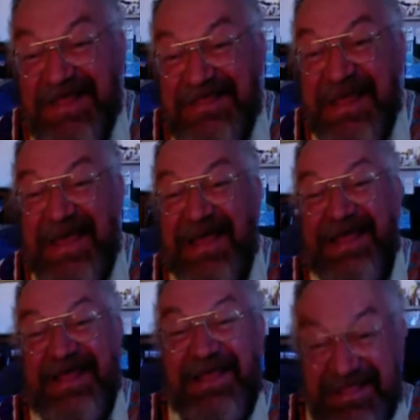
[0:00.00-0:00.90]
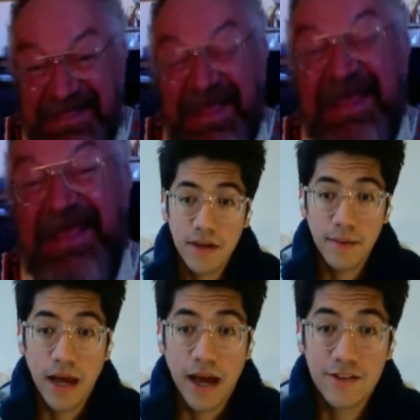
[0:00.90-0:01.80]
I mean,
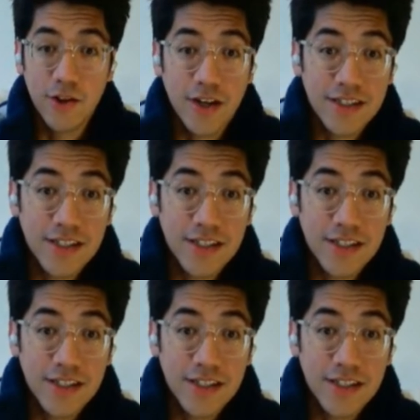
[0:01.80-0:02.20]
as long as it's